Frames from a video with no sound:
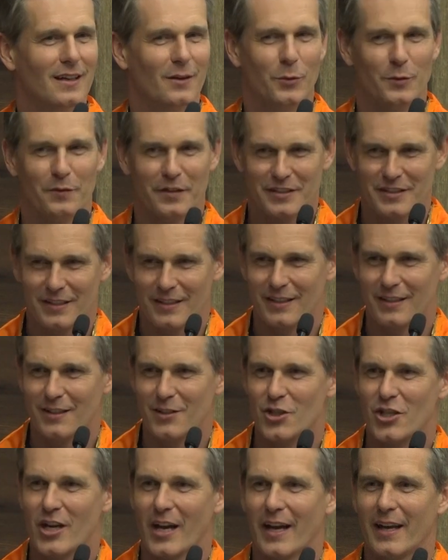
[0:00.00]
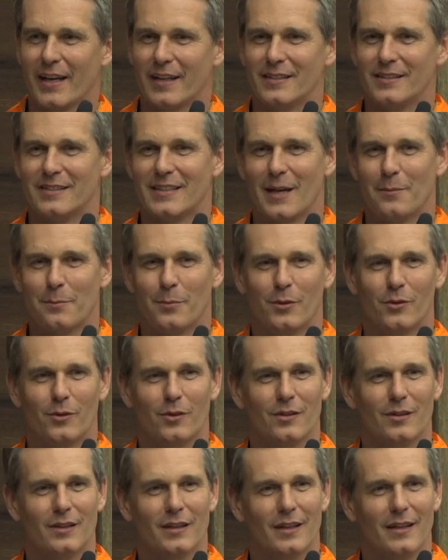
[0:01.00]
We visited the Jain
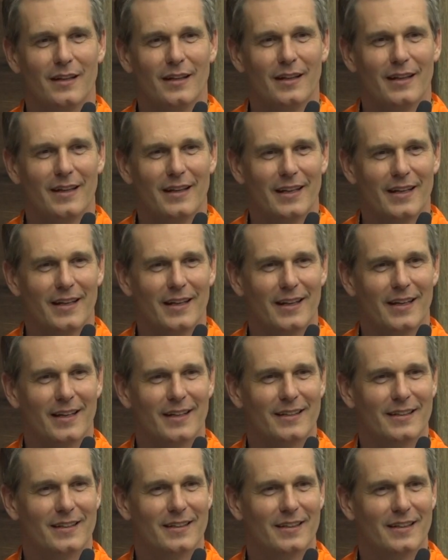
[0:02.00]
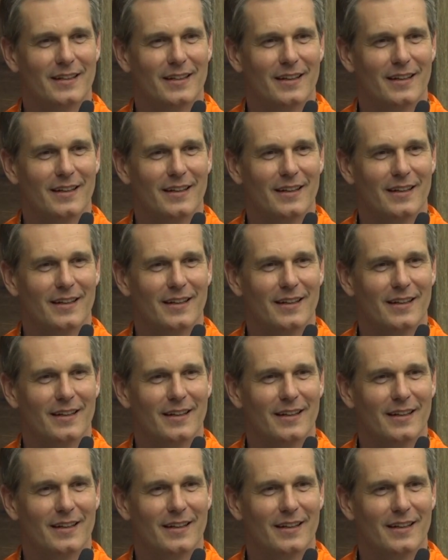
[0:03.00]
temple in